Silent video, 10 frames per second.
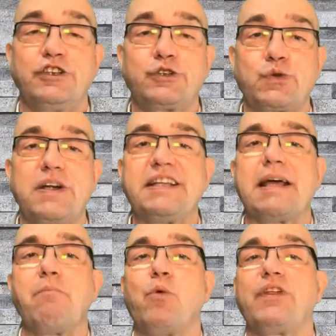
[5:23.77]
Treat
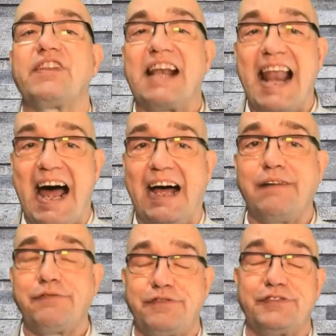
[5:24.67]
them with
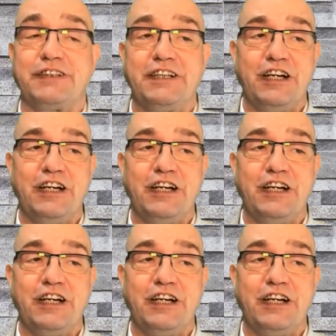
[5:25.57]
love